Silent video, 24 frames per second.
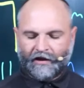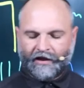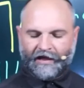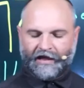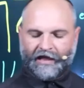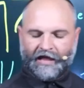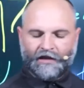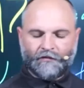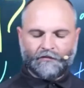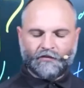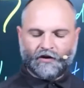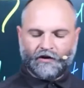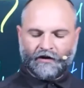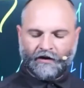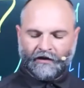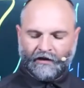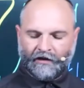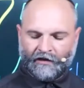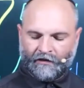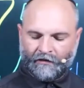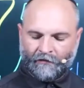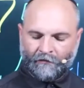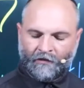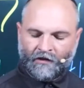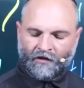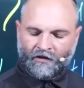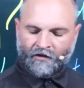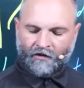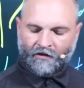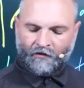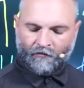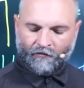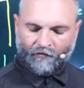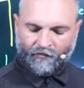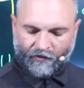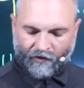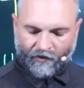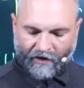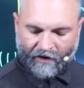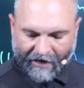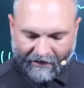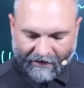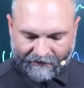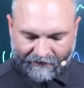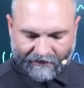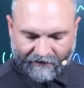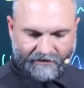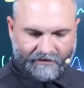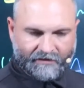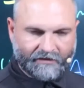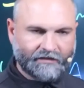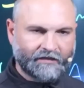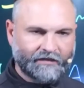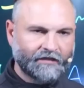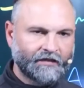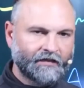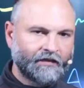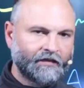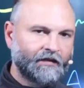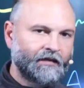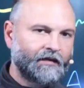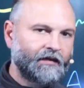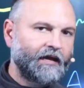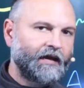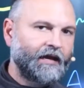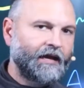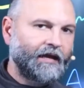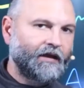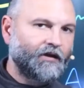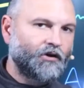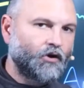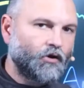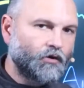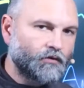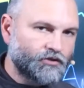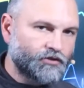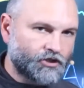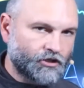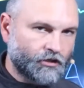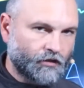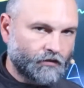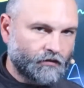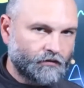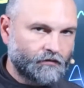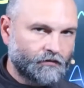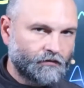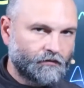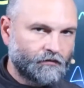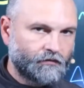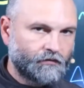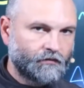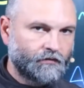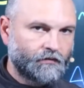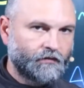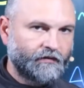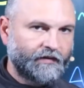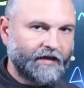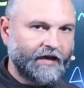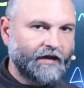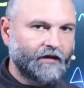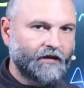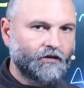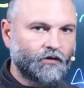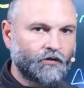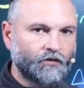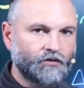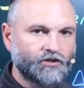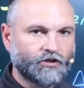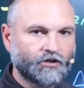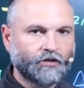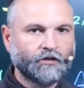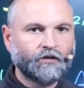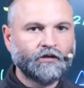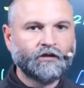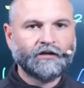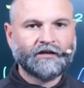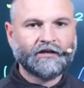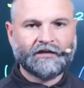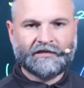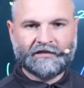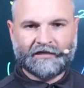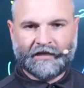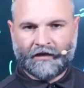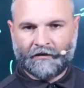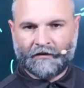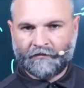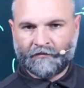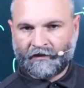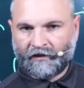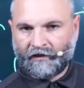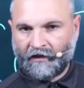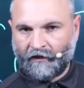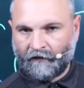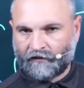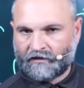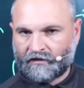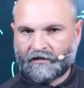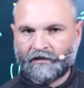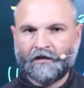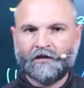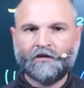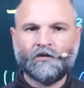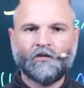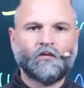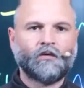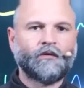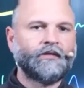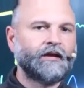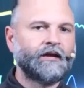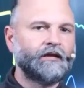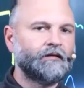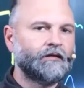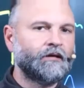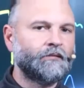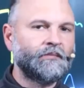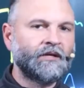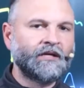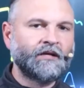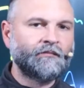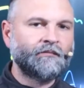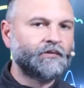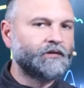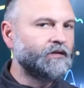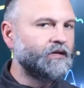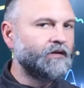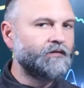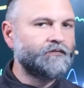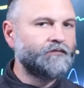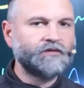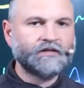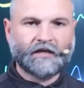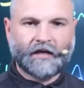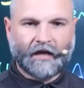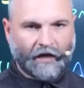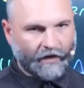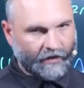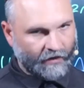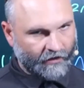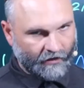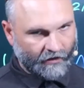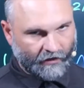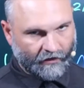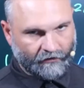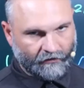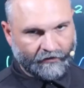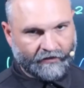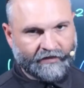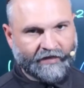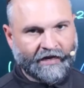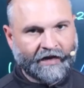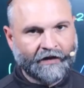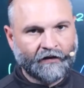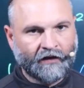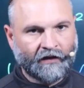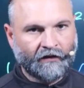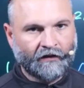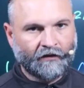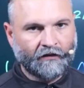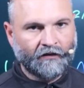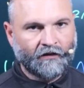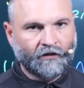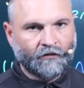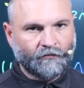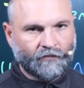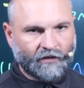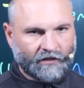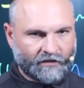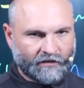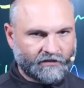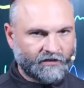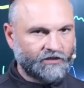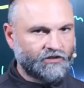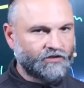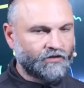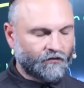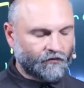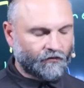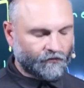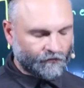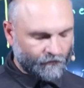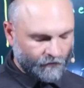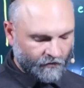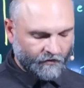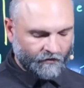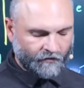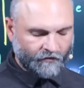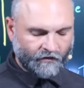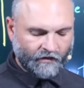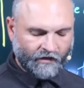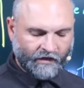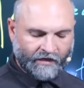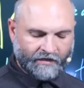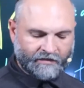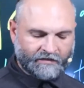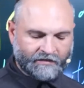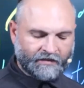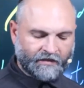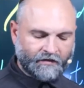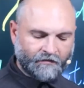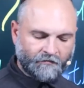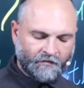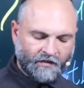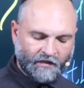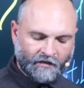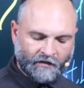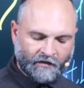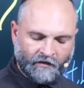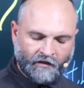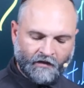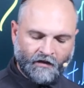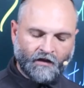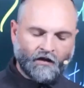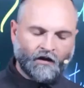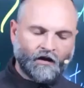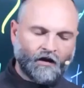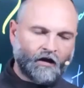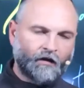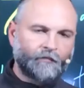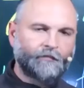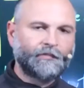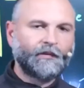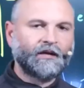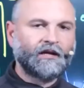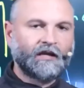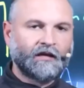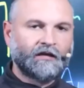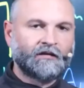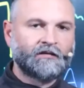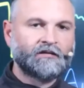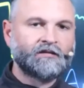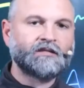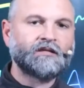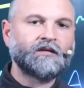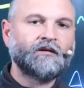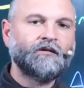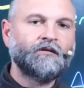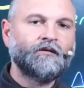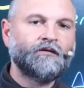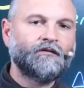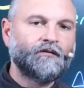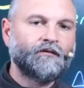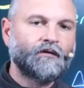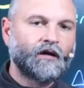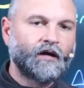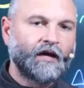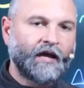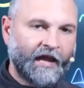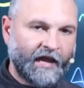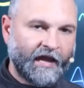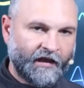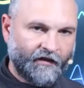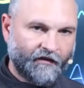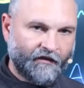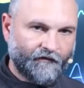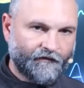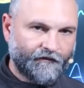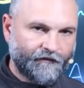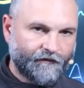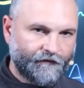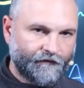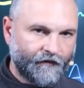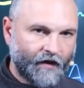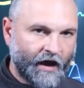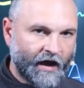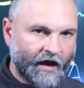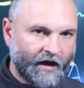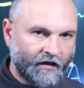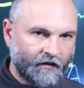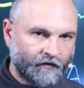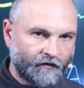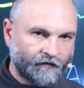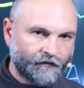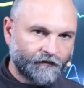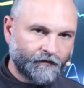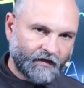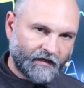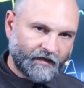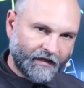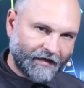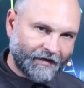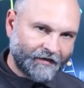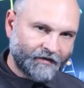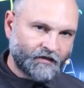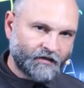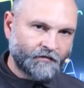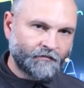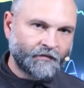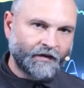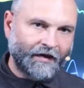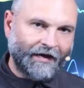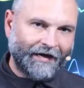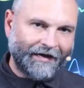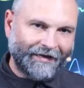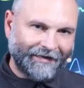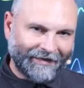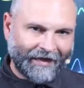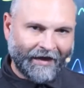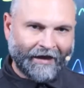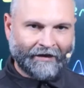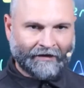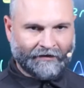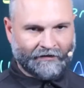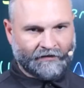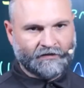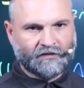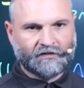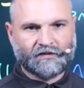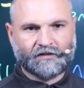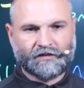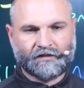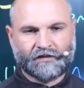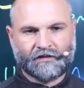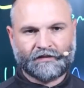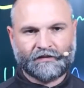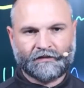Abraham practiced a culture. That culture contained beliefs. Were they limiting beliefs? I highly doubt it, because he took 318 men up against a 5-kingdom alliance.